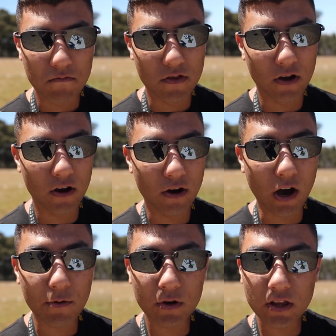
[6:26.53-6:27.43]
No,
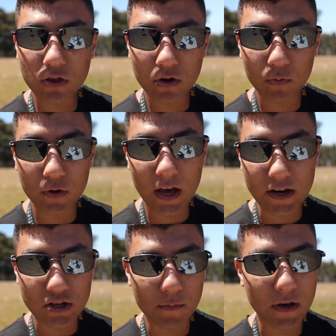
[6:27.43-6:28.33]
I really thought it would
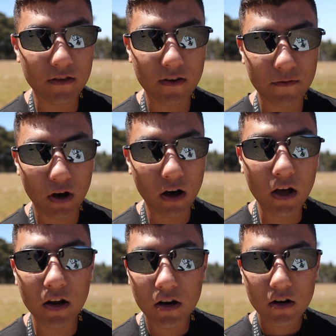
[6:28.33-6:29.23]
actually, because I've
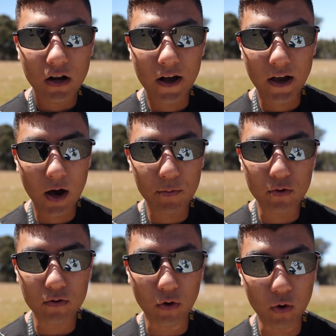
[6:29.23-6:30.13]
got a
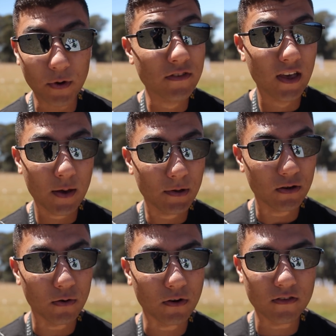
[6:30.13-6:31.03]
couple almost hairpin
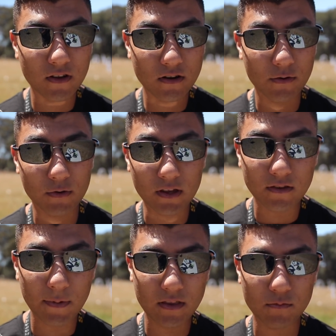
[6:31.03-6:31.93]
corners there, and I really
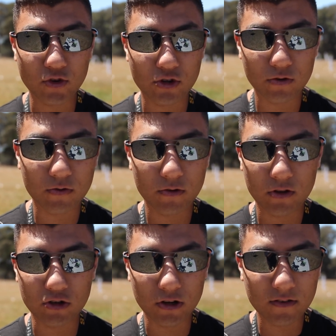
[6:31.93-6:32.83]
expect them to chew through
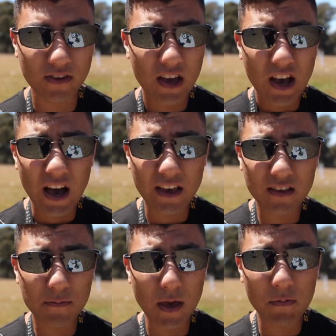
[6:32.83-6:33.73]
the juice. I
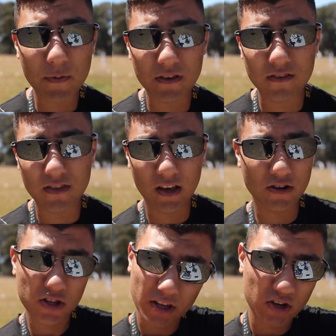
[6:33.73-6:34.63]
guess maybe because it's the
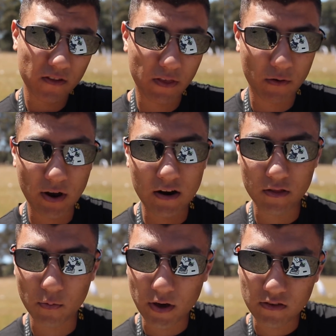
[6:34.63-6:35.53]
undulation of the ground
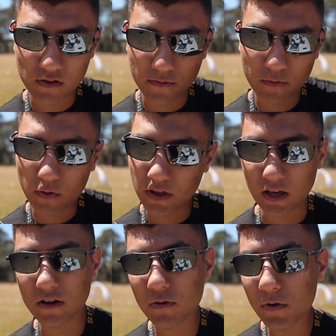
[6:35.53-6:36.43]
and the way you're sort of
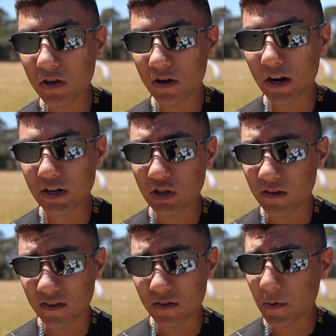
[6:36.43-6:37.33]
falling into it, you're not actually
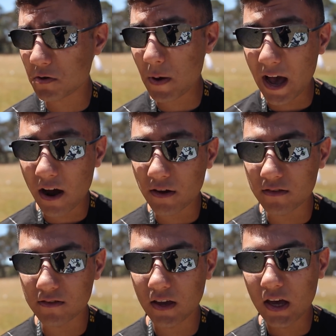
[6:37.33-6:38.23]
using as much power
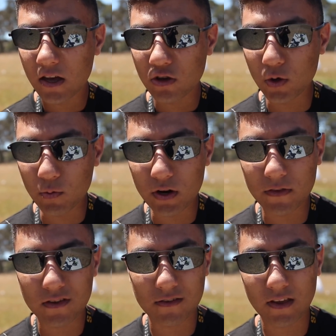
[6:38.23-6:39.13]
as you would if
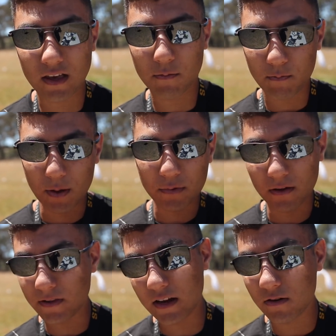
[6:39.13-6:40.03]
this is like
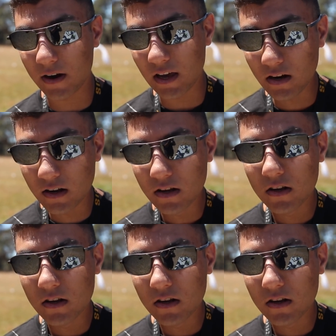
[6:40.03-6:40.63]
complete flat terrain.